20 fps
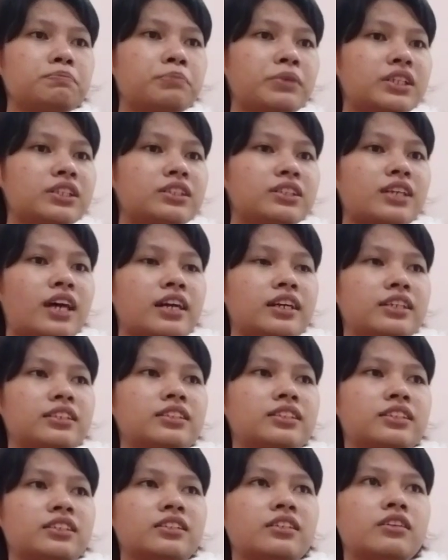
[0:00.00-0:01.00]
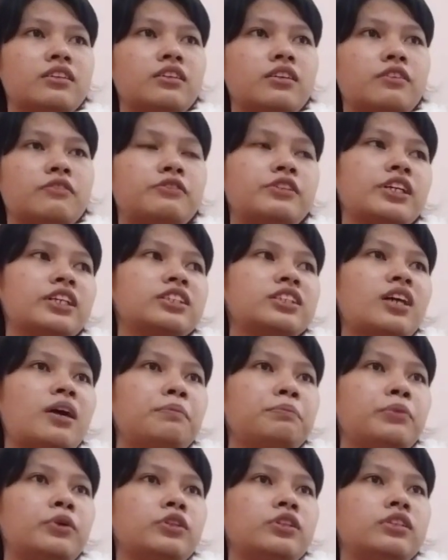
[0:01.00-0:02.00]
pizza is, for
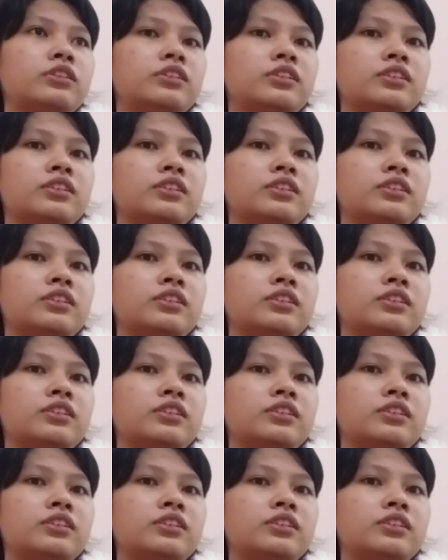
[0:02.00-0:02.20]
example,